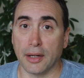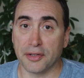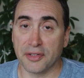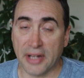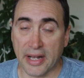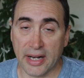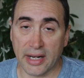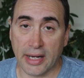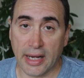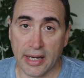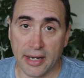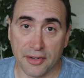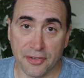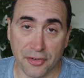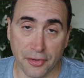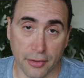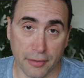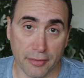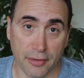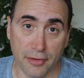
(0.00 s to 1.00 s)
dedicated
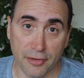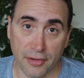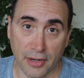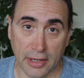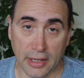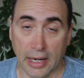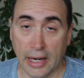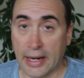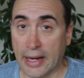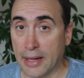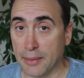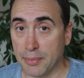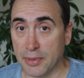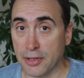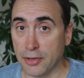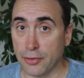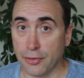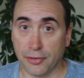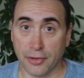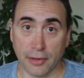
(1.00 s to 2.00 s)
servers like I had
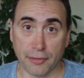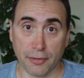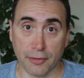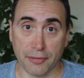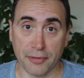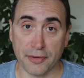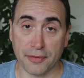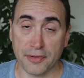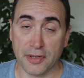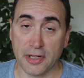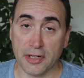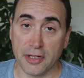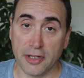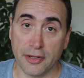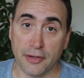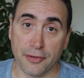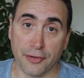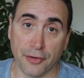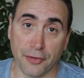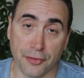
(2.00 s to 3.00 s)
been using for 15
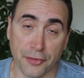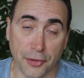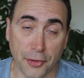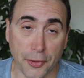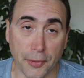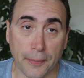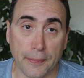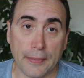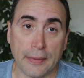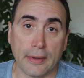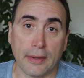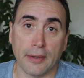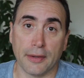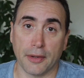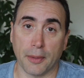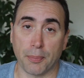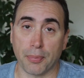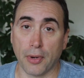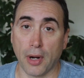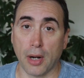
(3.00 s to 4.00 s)
years or so,
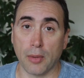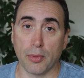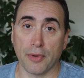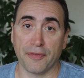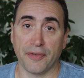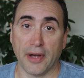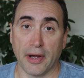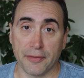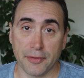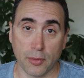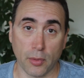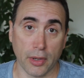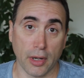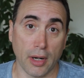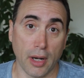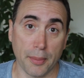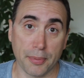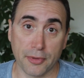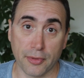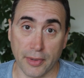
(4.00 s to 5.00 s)
the problem with that, if you want
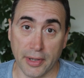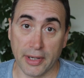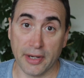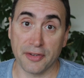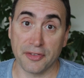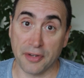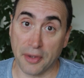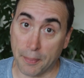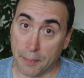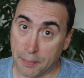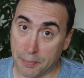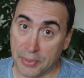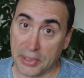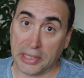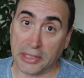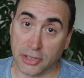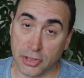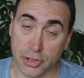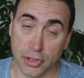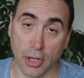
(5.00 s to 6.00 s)
to upgrade, it's a
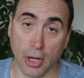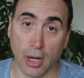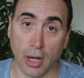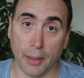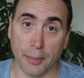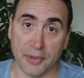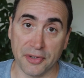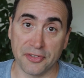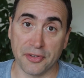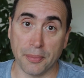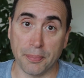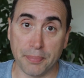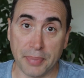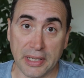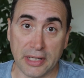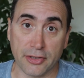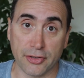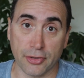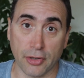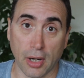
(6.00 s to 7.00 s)
big job. It's a
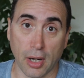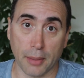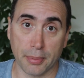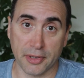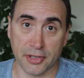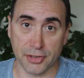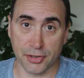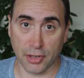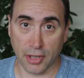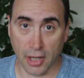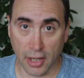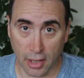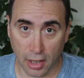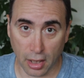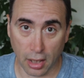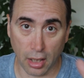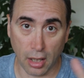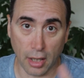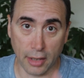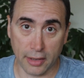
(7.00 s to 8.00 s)
big job because you're kind
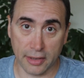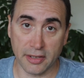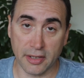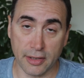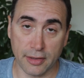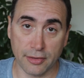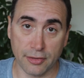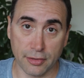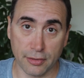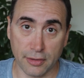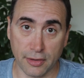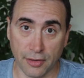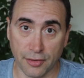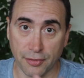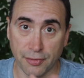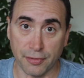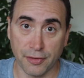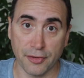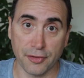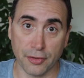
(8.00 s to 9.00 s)
of locked into
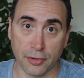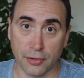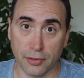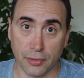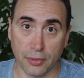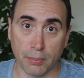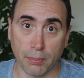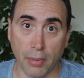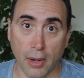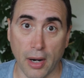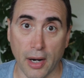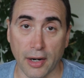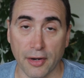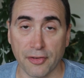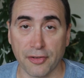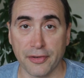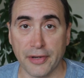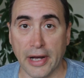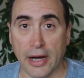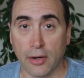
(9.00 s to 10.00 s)
this physical
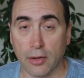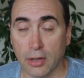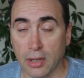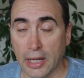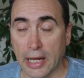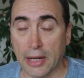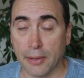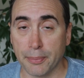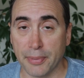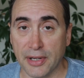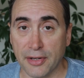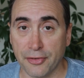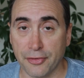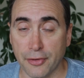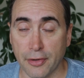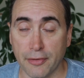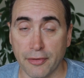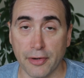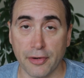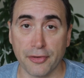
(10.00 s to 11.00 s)
box. Now, cloud-based
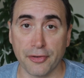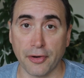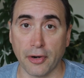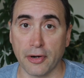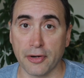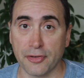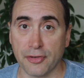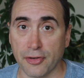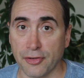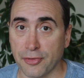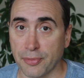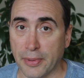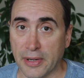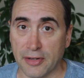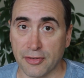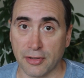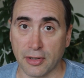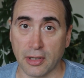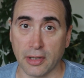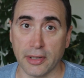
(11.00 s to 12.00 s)
servers are just
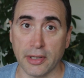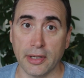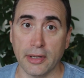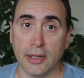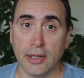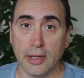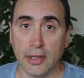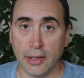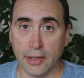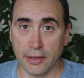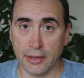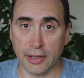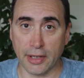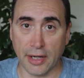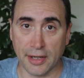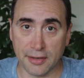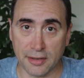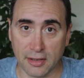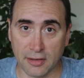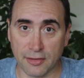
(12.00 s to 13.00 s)
basically, you
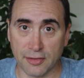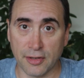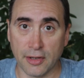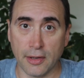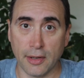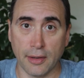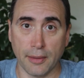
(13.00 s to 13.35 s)
got this